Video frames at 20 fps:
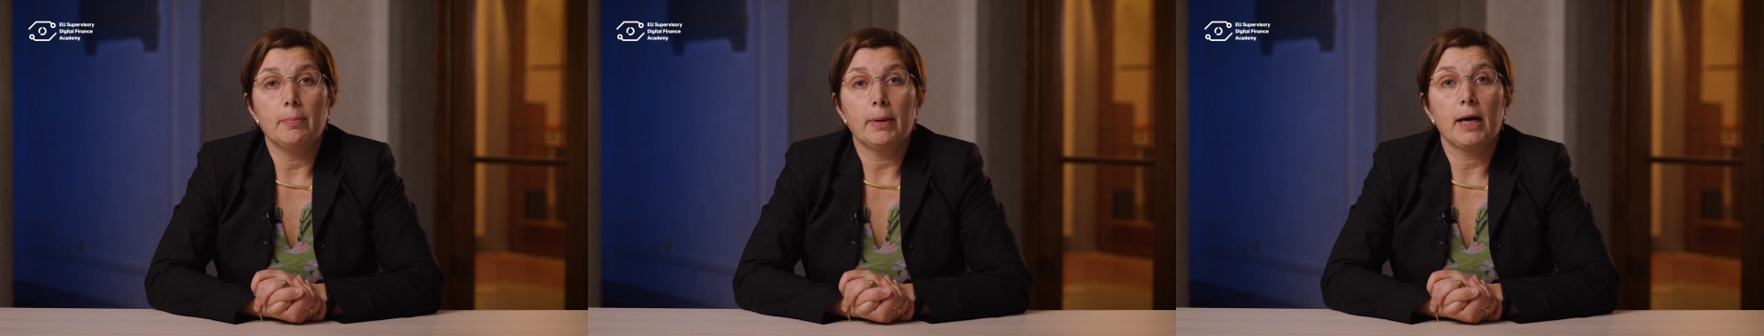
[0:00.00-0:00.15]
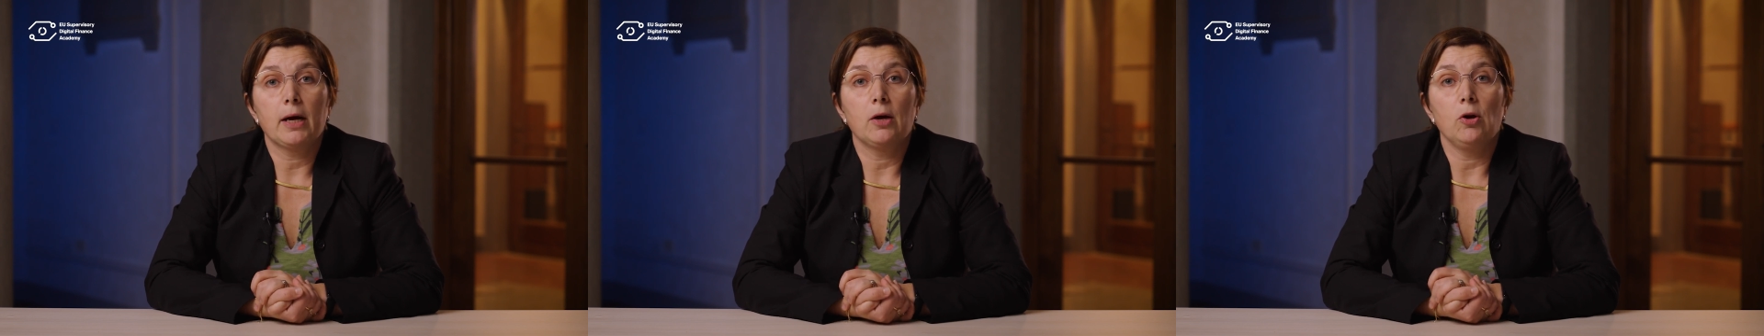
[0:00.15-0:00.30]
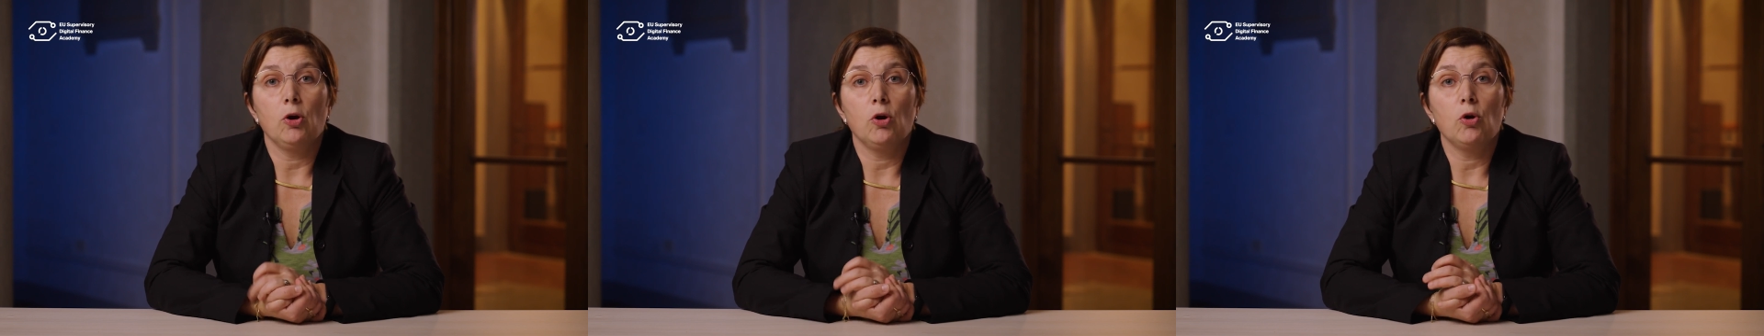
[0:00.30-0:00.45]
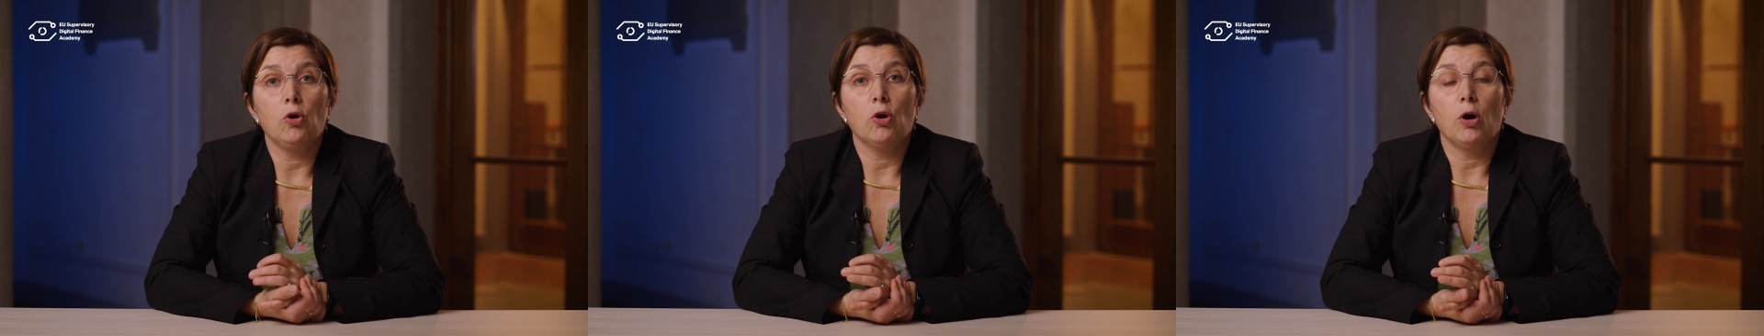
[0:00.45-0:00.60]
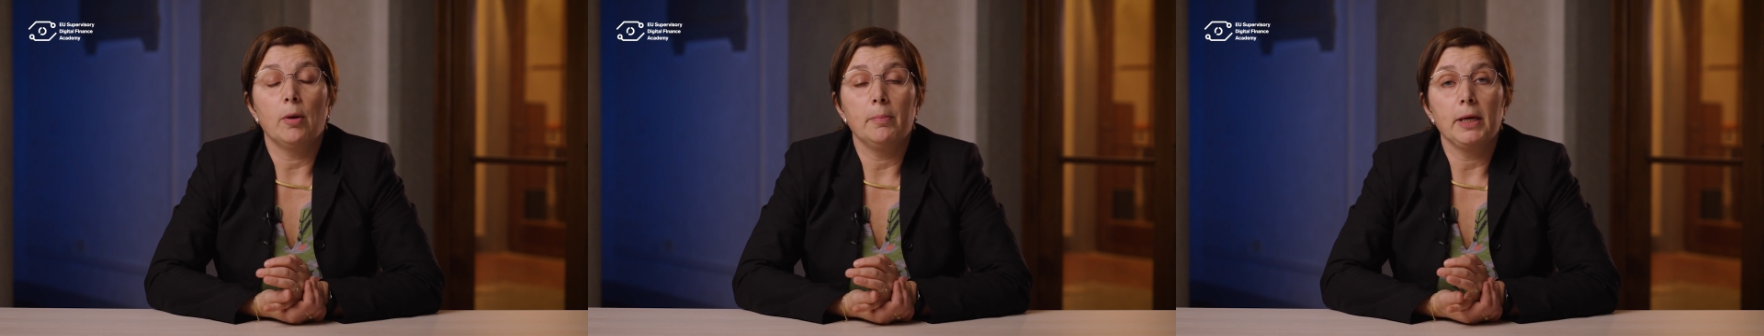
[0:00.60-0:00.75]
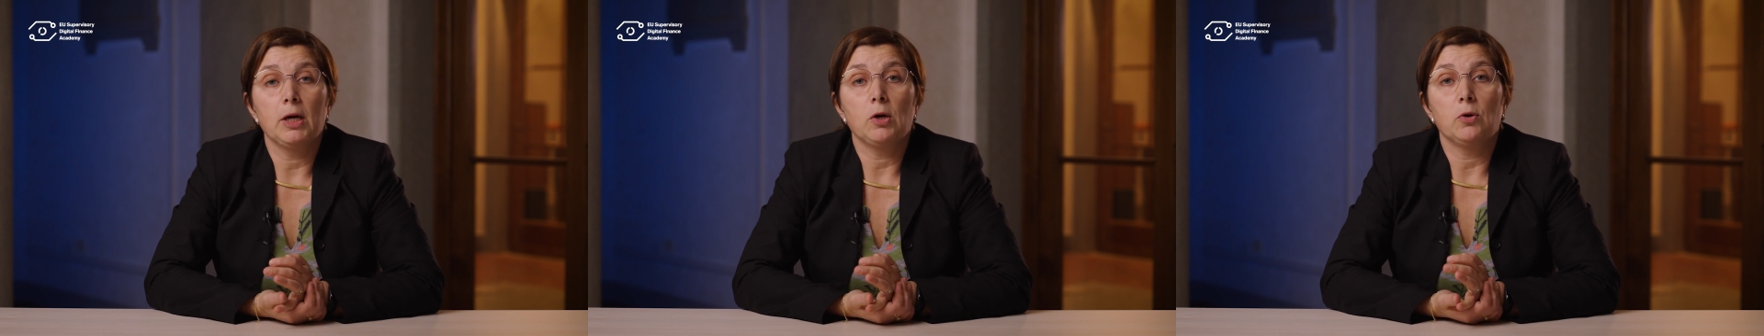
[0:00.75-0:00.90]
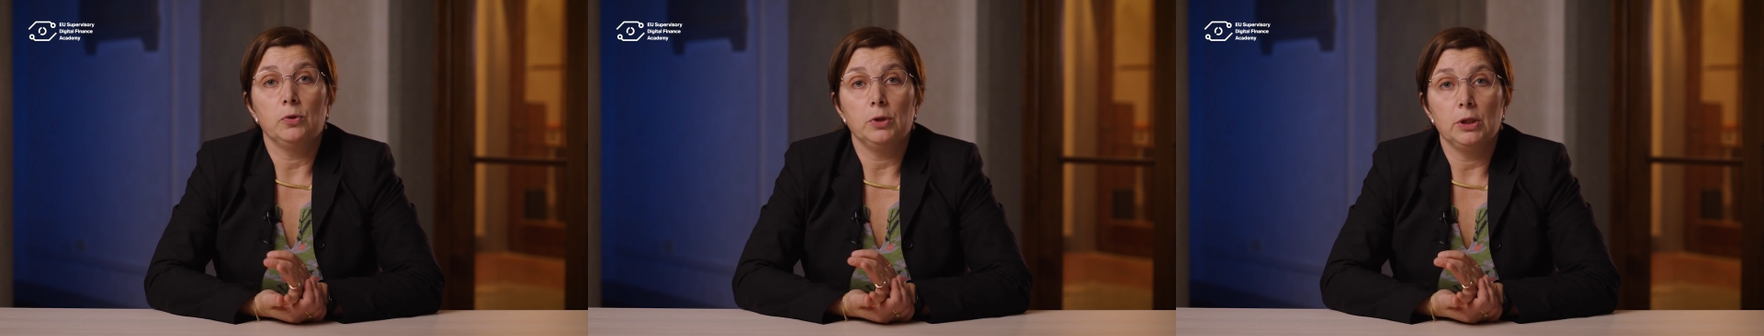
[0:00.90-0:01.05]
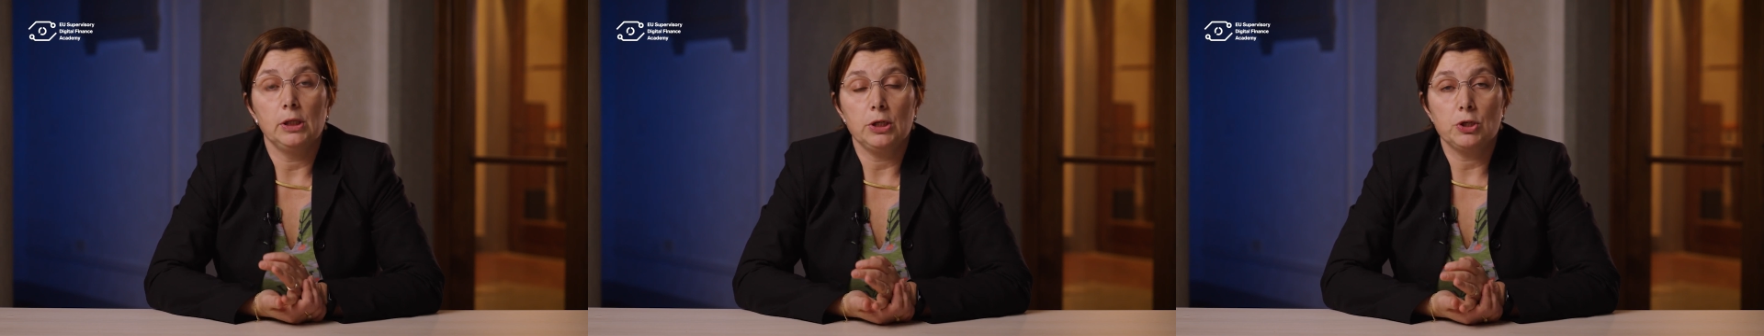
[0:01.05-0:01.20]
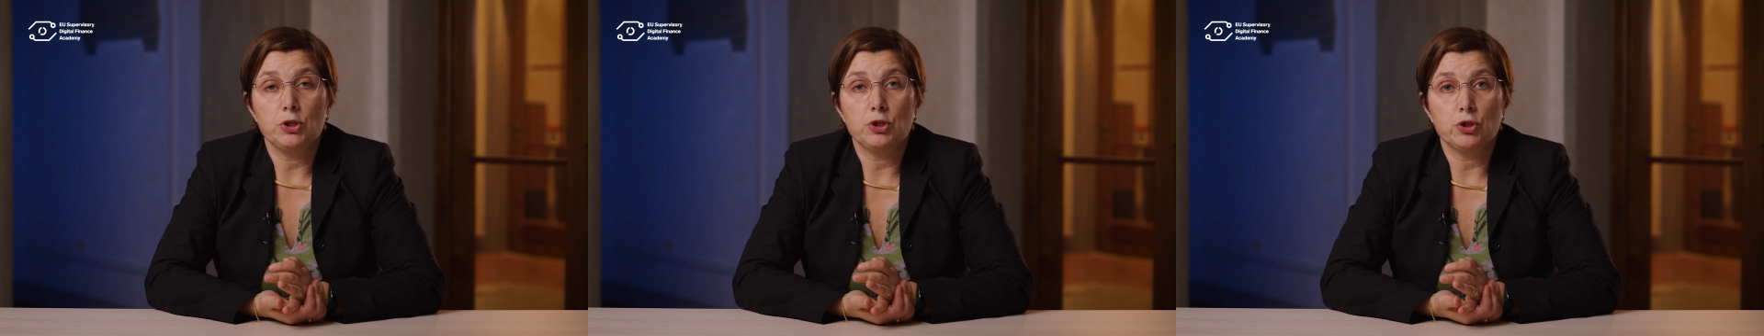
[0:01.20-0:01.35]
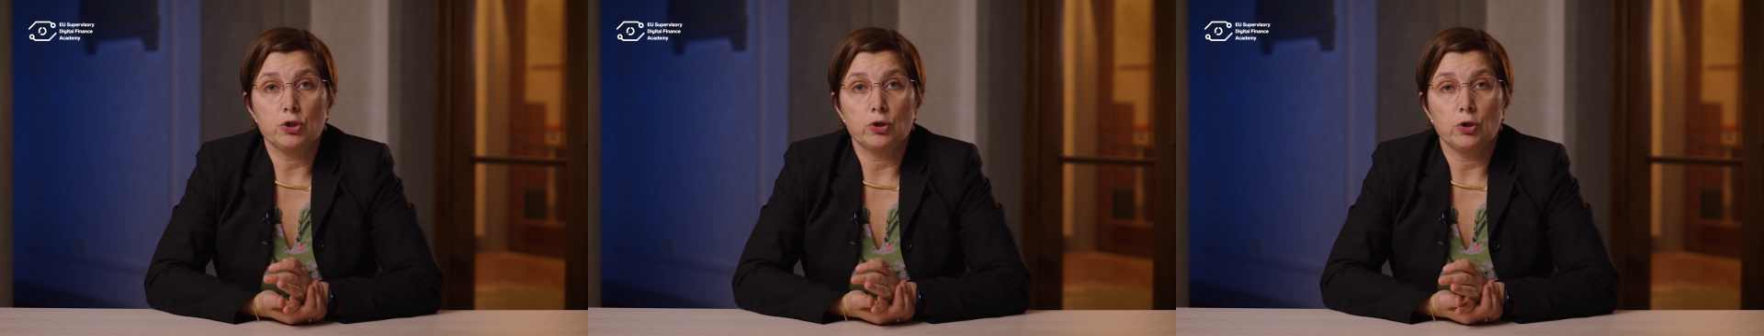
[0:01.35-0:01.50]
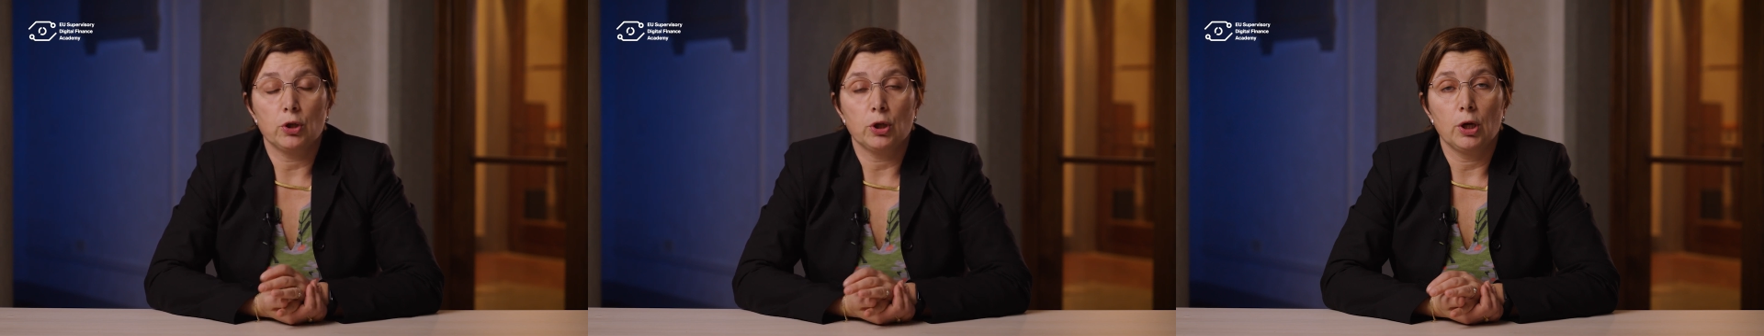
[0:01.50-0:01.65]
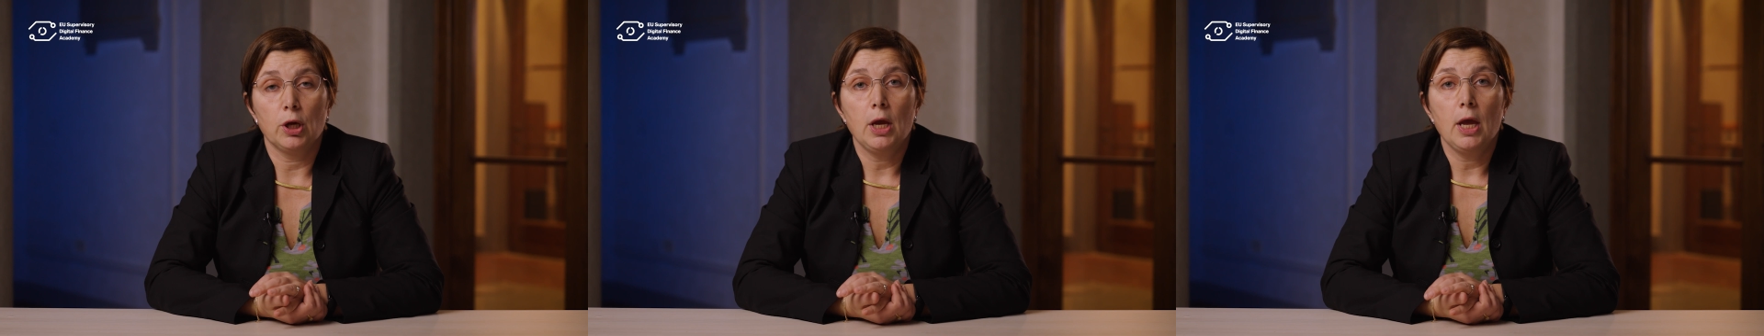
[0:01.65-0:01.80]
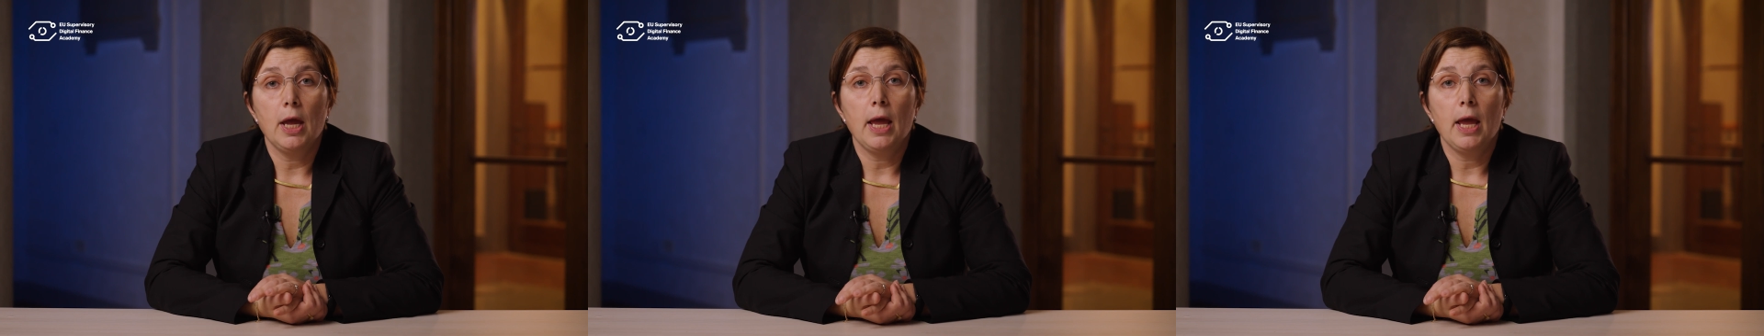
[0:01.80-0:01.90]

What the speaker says: macroeconomic condition.